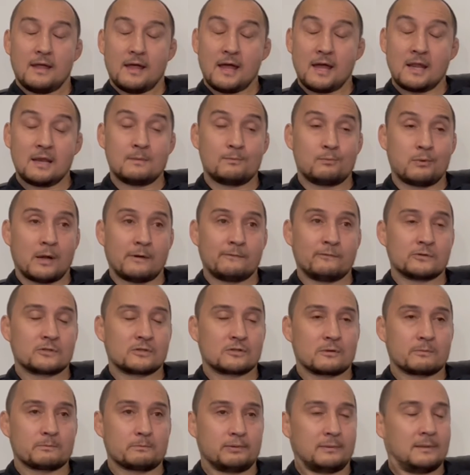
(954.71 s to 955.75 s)
Eddie Bravo's
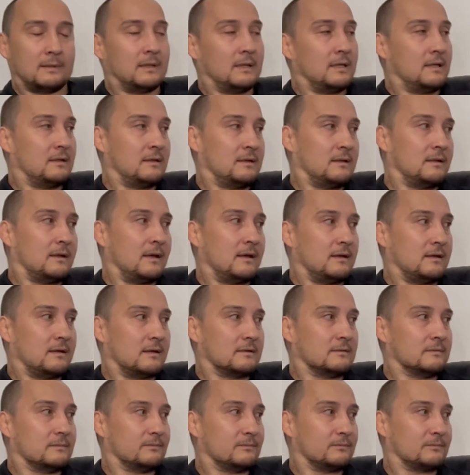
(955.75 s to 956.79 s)
completely naked,